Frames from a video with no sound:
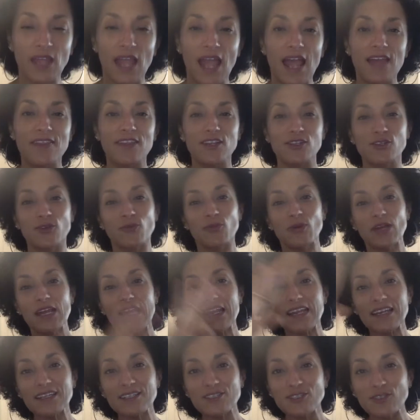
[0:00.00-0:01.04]
And that your
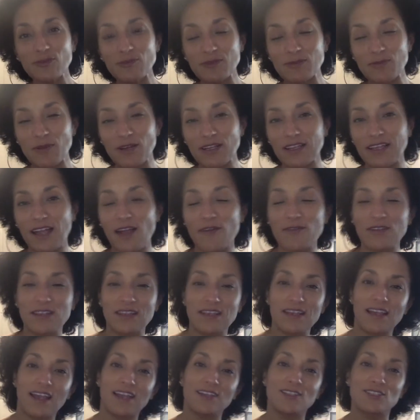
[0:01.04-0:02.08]
weekend is super sparkly
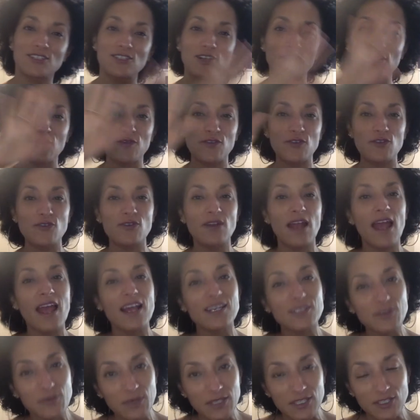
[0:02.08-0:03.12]
everything. And the start of your
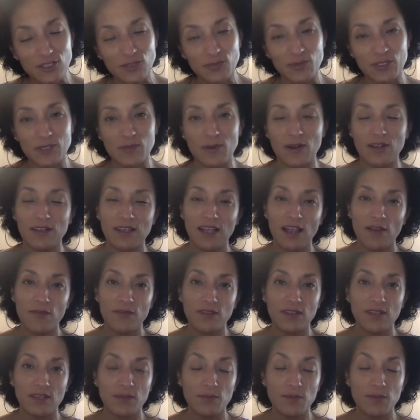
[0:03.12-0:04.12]
next week is super sparkly everything,